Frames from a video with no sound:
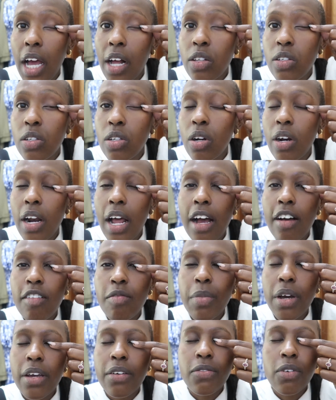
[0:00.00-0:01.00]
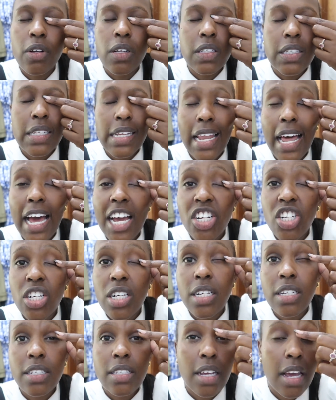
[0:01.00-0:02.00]
I also don't have my false
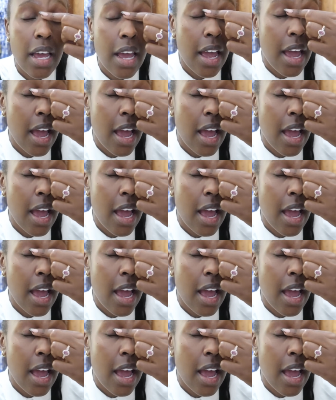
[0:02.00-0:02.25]
lashes.